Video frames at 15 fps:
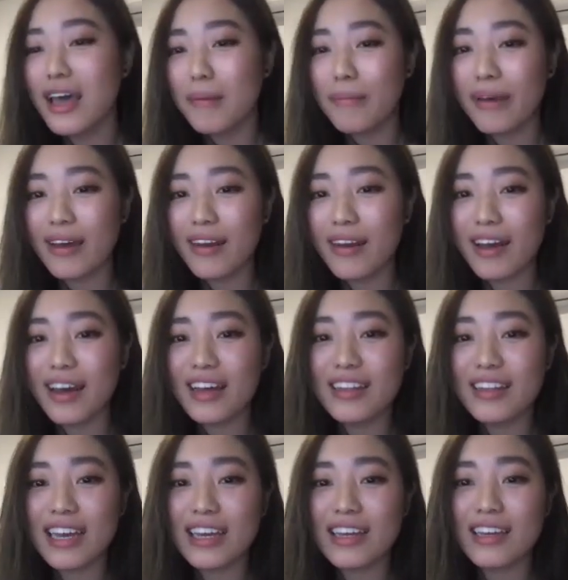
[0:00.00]
But
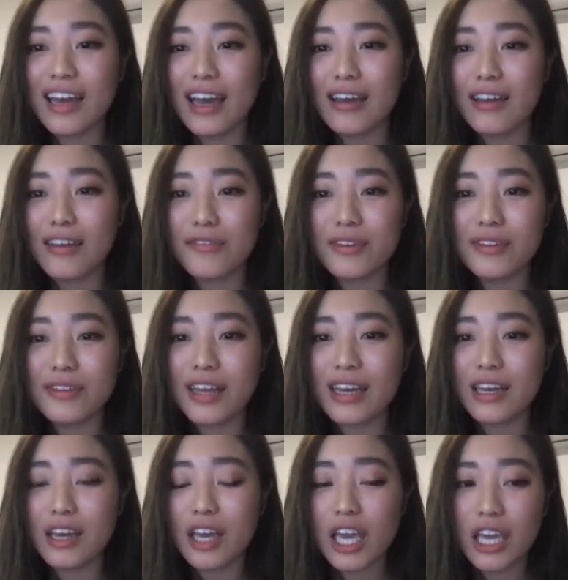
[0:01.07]
like I feel like
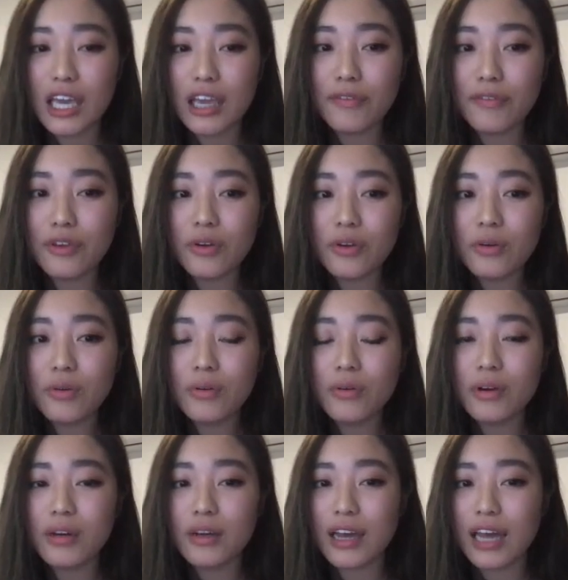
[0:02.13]
if
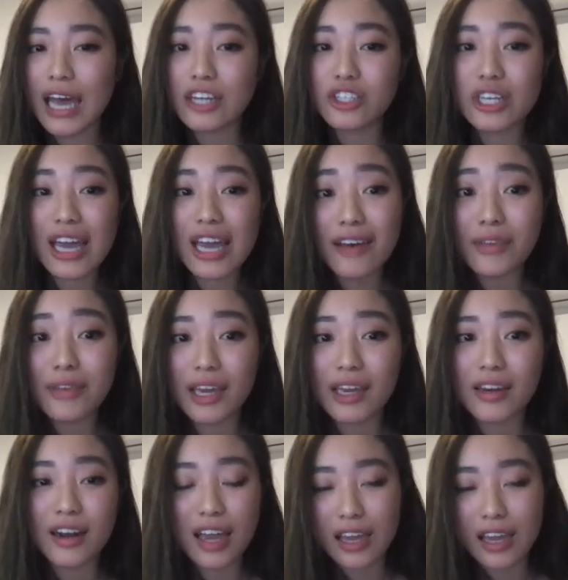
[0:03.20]
you actually have
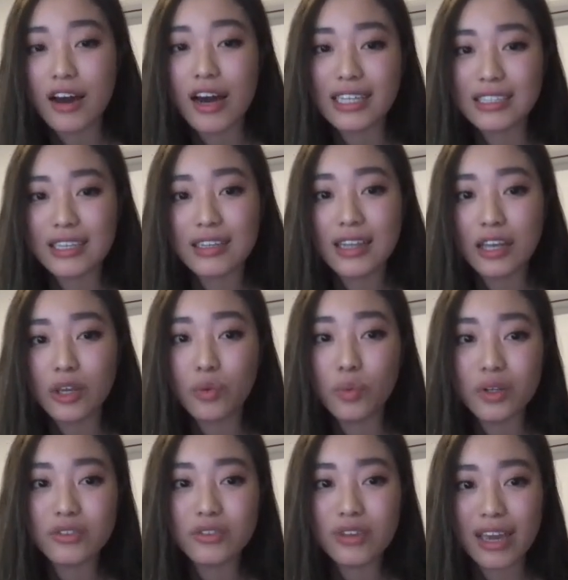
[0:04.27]
an idea that you
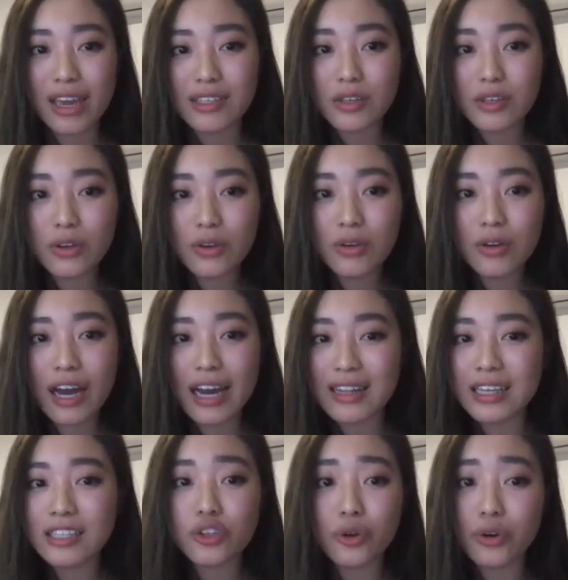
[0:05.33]
want to execute, I
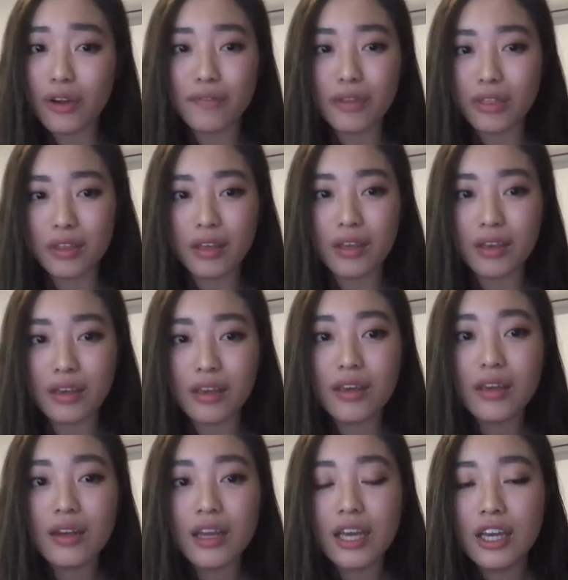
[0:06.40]
think don't overthink
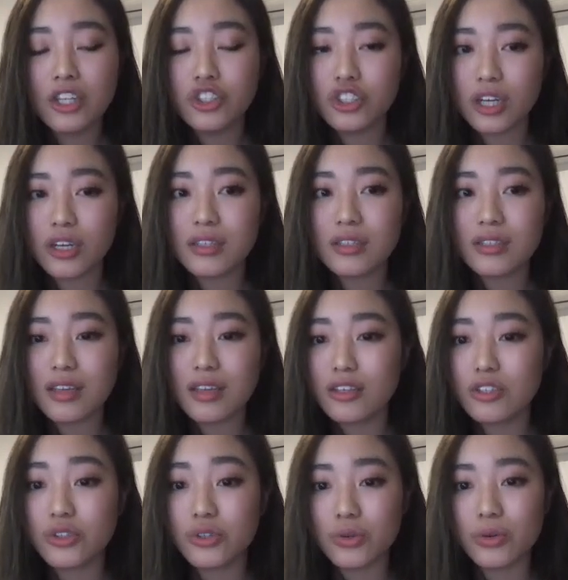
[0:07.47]
it, just
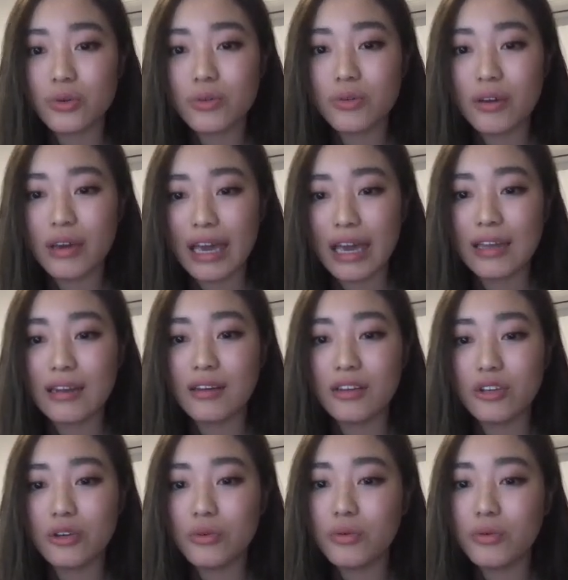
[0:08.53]
do, and
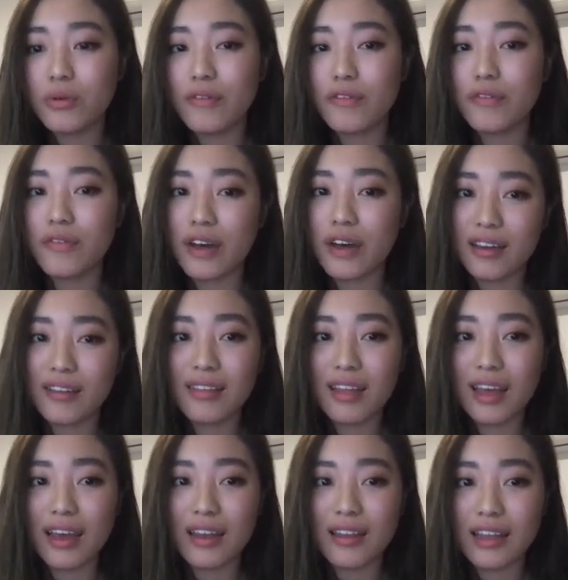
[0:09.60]
you'll find
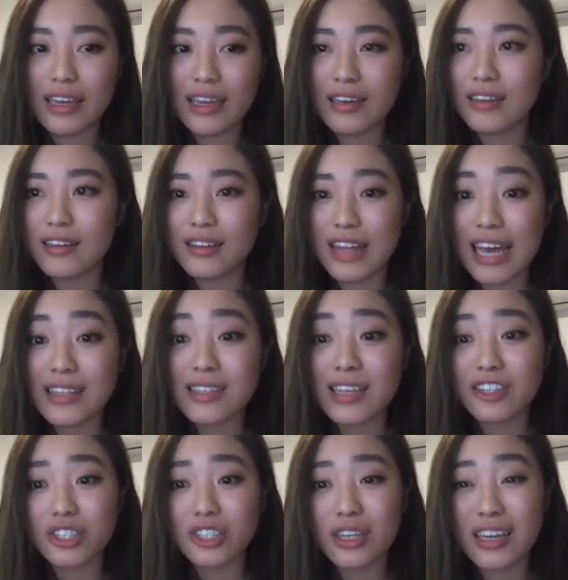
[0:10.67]
that like that's
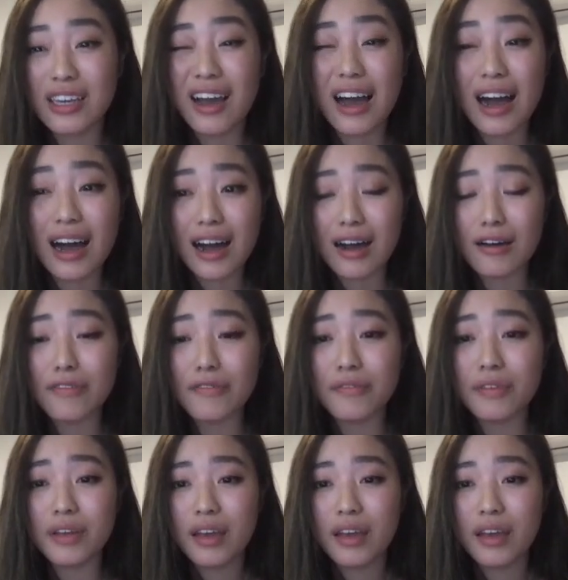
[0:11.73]
actually half